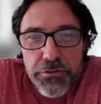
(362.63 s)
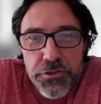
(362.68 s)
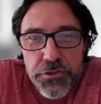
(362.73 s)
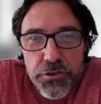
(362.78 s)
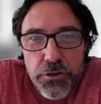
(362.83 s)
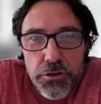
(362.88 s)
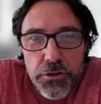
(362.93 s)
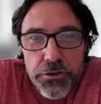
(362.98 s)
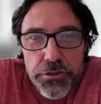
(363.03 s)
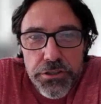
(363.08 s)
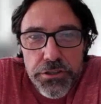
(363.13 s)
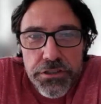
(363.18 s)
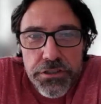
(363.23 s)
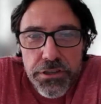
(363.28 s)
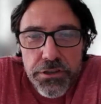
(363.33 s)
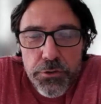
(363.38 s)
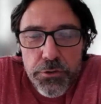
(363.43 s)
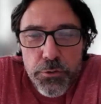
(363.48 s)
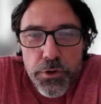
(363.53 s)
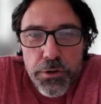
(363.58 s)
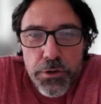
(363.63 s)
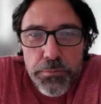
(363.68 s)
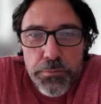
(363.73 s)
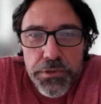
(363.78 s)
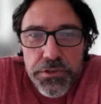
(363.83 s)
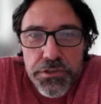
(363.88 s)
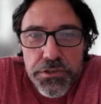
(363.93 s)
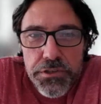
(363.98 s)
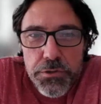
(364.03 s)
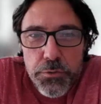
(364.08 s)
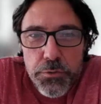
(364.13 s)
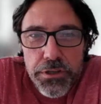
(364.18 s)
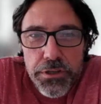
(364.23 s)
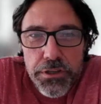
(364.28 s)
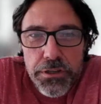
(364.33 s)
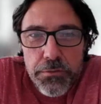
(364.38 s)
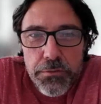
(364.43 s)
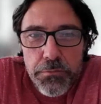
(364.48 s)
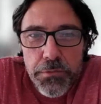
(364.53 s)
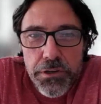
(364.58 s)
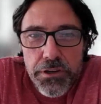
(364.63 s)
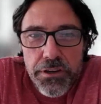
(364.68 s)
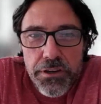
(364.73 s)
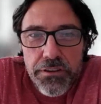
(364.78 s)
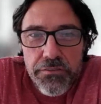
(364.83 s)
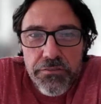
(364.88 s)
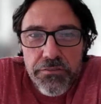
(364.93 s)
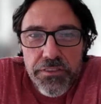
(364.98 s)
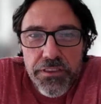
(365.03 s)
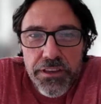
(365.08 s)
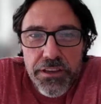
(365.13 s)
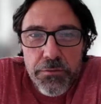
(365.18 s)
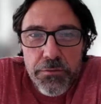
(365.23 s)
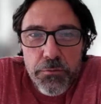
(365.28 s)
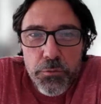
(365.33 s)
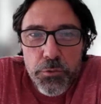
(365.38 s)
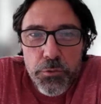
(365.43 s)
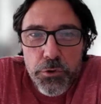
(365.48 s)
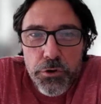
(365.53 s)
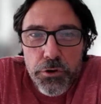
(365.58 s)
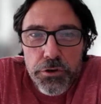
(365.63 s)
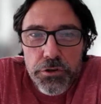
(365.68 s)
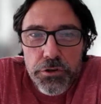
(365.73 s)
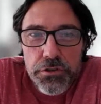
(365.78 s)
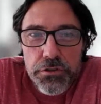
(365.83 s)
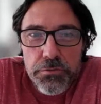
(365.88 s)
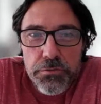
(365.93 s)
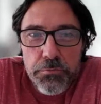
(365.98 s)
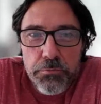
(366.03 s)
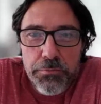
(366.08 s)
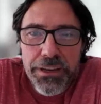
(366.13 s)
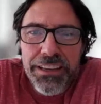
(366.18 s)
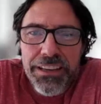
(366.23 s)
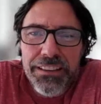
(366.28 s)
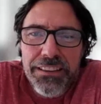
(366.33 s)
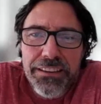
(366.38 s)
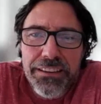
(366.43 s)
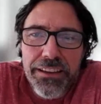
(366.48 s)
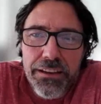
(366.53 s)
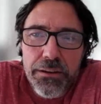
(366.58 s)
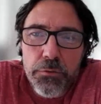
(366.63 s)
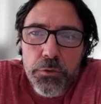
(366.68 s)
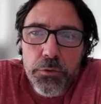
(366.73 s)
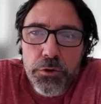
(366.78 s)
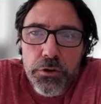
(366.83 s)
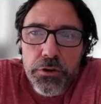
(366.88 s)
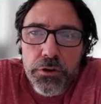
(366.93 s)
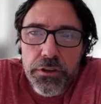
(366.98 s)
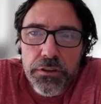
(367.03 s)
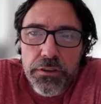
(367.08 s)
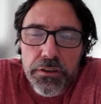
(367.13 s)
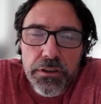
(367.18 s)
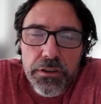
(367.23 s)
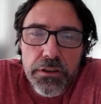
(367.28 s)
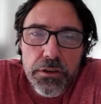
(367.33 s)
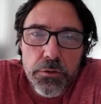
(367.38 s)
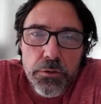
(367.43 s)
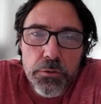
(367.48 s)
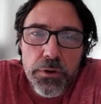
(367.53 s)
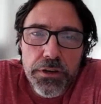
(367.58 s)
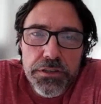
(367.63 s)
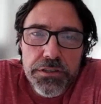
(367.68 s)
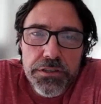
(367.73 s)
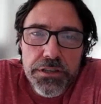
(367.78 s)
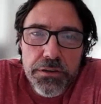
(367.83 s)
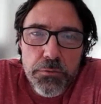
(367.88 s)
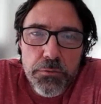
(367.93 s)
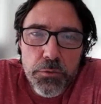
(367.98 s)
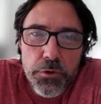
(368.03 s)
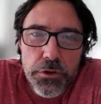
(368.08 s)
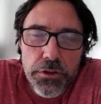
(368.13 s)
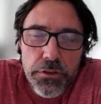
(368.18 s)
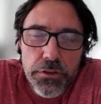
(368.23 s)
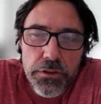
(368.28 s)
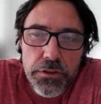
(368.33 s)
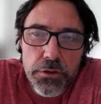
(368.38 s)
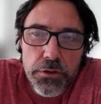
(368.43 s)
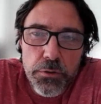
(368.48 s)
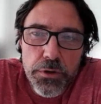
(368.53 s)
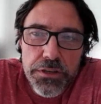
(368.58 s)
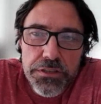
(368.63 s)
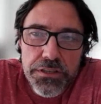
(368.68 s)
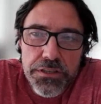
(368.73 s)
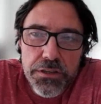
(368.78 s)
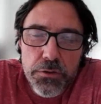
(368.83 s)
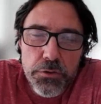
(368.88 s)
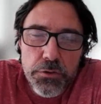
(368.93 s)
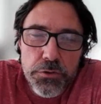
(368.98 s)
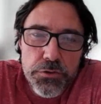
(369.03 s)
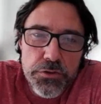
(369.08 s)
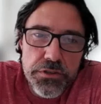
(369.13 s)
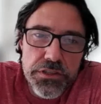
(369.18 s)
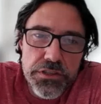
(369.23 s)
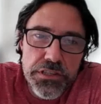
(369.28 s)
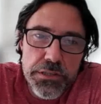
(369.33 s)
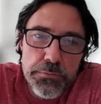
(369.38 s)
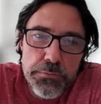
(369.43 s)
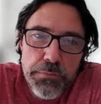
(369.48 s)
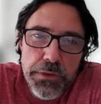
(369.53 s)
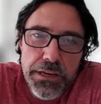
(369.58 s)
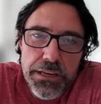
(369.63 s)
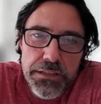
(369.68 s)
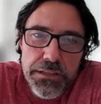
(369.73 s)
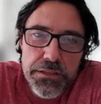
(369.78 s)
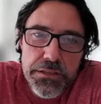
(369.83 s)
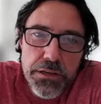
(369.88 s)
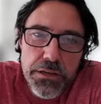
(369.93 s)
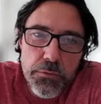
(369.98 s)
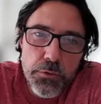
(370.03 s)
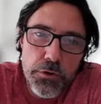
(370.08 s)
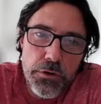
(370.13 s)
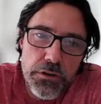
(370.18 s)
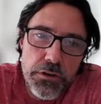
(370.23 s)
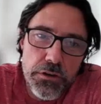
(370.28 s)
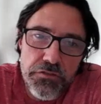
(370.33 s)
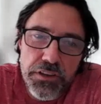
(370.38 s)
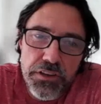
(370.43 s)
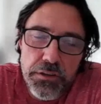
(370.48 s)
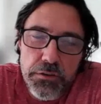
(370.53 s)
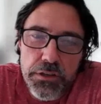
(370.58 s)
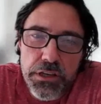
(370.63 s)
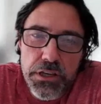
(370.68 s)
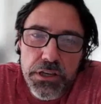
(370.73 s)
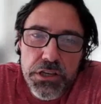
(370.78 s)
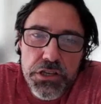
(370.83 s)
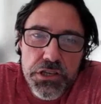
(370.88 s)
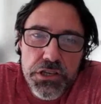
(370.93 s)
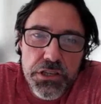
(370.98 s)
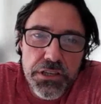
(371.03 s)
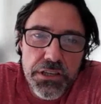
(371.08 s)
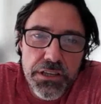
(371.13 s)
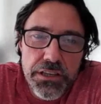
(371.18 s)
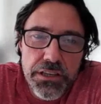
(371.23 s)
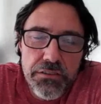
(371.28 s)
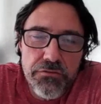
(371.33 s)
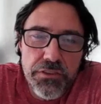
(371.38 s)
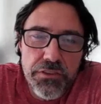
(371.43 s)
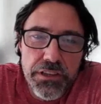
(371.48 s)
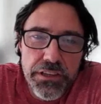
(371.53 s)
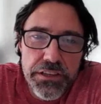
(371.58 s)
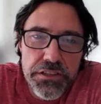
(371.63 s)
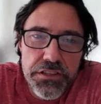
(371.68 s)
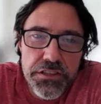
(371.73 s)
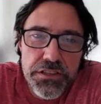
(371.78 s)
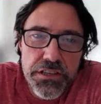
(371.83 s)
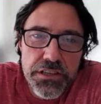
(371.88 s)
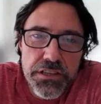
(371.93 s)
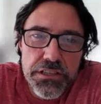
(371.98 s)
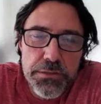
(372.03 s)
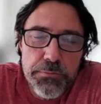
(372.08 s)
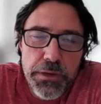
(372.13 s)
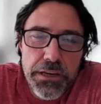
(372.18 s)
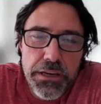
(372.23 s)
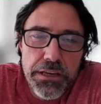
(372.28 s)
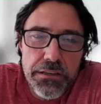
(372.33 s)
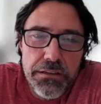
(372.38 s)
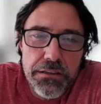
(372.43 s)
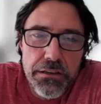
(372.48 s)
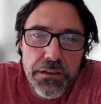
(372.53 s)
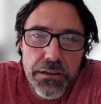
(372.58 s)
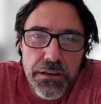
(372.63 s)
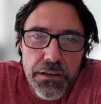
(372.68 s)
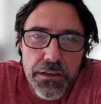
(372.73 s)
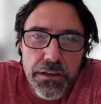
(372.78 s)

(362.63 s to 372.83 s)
physiologist. I grew up in Sweden, but I've then worked, mainly I work in the US. I work in the US and also in Spain. So I work at a foundation in Valencia, Spain,